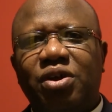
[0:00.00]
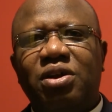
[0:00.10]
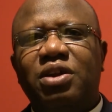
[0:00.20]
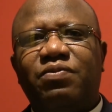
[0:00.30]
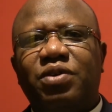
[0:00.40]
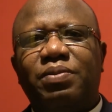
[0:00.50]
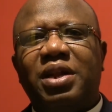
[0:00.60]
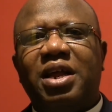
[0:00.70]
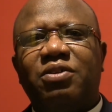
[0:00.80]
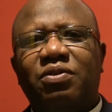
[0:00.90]
The Lord lift up
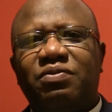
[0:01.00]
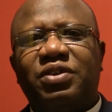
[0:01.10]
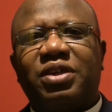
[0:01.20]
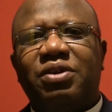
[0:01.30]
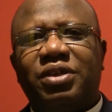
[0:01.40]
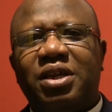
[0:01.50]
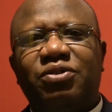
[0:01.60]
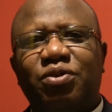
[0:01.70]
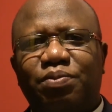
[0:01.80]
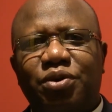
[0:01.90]
the light of his
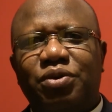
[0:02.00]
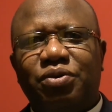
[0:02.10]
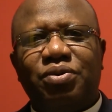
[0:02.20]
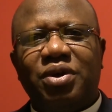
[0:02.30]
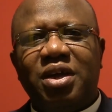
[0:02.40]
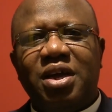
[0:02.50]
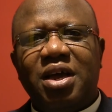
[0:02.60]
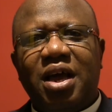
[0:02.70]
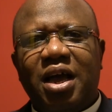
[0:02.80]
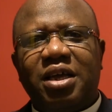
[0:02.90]
countenance upon you
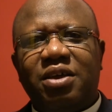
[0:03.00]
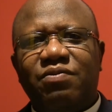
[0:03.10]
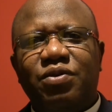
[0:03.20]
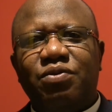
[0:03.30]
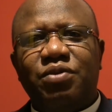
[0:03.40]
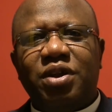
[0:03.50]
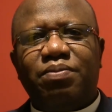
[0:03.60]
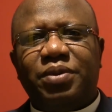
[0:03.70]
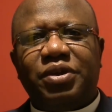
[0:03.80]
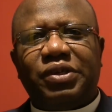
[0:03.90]
and give you real
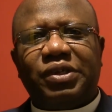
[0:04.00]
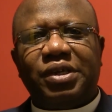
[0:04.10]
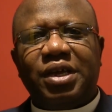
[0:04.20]
peace.